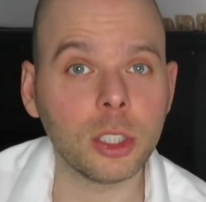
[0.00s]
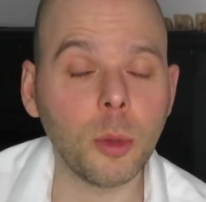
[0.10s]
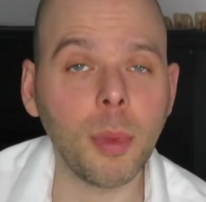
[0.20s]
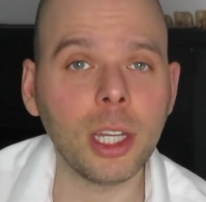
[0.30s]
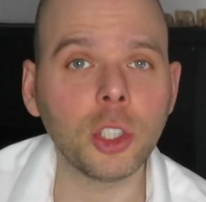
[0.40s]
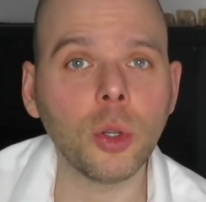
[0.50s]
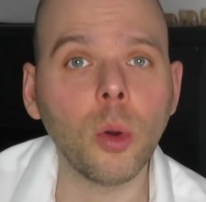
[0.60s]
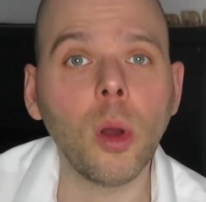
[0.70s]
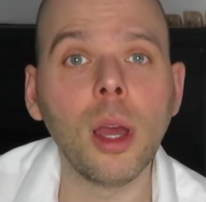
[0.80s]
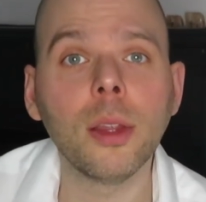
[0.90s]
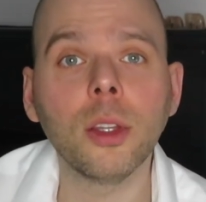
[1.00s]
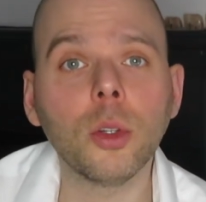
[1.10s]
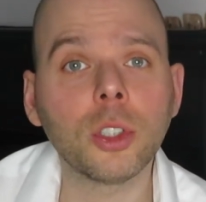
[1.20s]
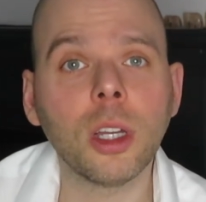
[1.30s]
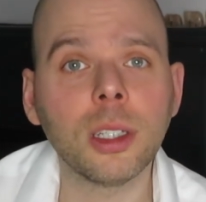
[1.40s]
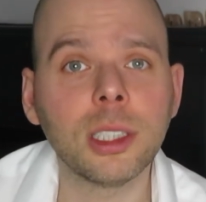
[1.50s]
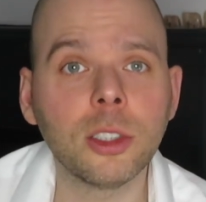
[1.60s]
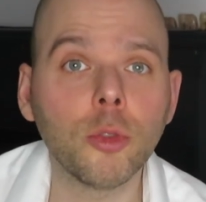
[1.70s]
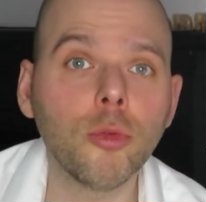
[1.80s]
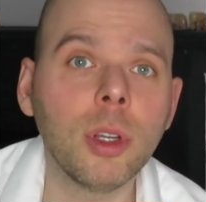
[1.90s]
So make sure that you're starting
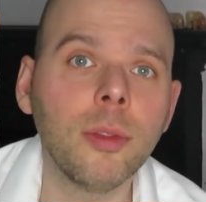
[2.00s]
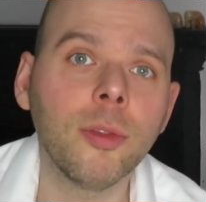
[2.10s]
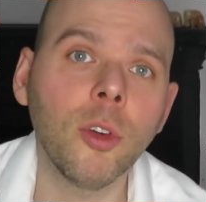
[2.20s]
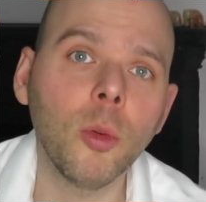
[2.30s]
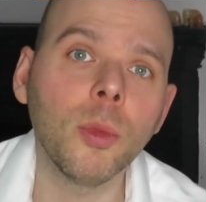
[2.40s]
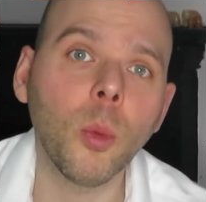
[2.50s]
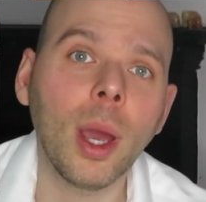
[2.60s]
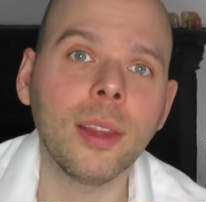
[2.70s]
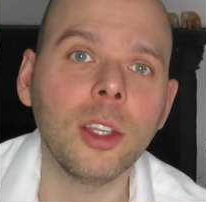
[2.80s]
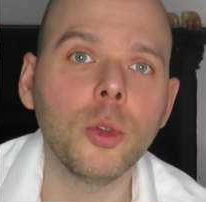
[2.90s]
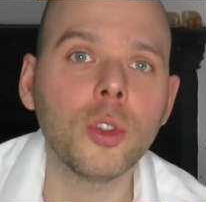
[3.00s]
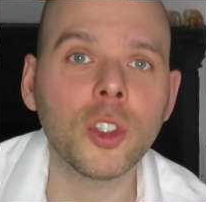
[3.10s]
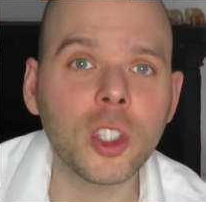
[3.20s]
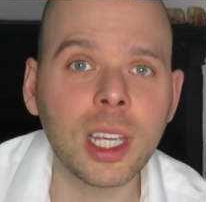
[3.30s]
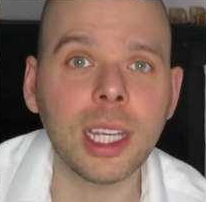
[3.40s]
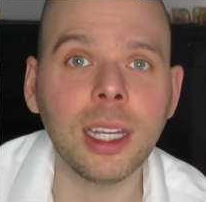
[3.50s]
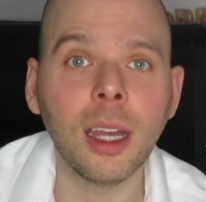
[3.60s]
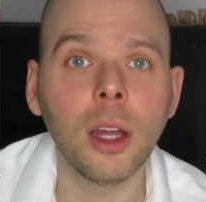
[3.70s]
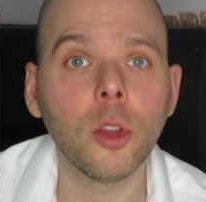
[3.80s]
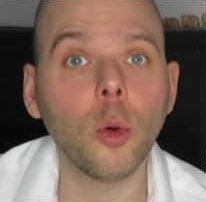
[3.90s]
to reform the way that you
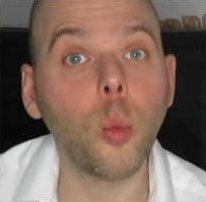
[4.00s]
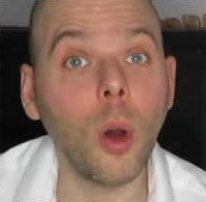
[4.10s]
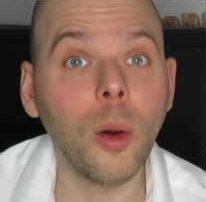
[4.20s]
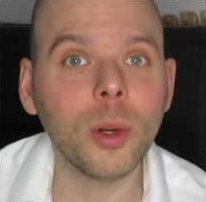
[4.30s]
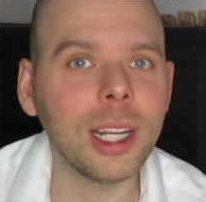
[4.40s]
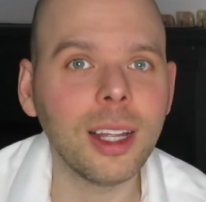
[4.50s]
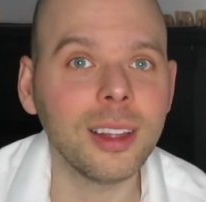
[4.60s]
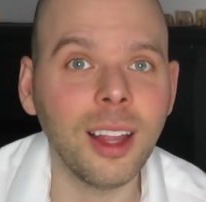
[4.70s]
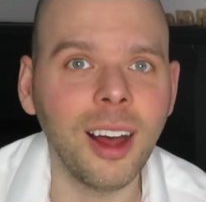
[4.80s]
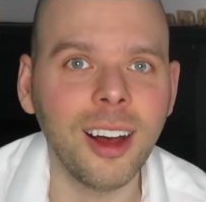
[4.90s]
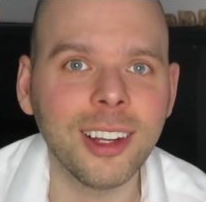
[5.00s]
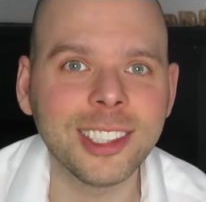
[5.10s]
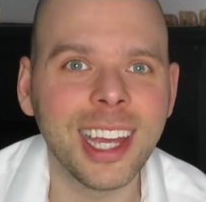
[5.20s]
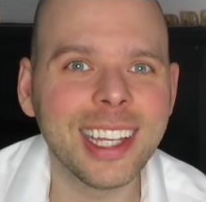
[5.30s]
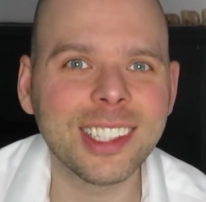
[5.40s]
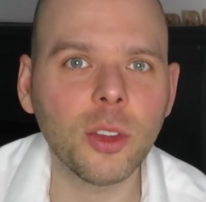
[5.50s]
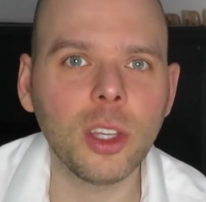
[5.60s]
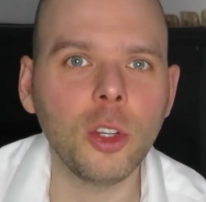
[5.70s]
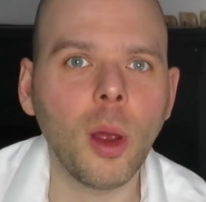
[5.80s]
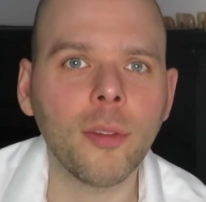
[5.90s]
see the world at large so that
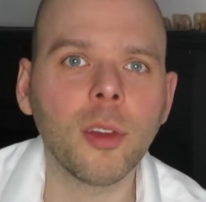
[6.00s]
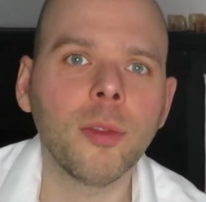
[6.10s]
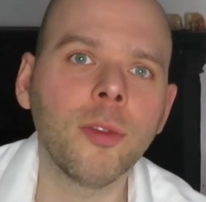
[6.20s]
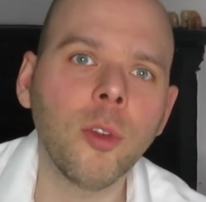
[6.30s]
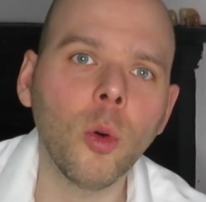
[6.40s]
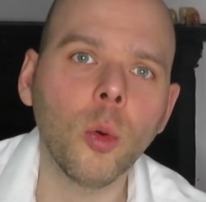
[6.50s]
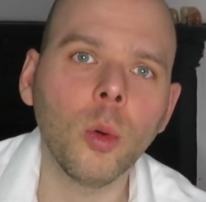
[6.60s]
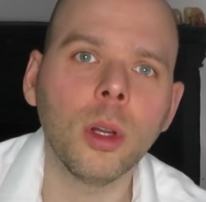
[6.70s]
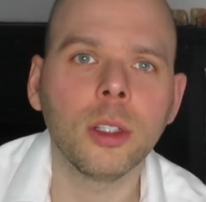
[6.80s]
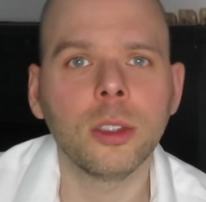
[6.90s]
you don't have to fall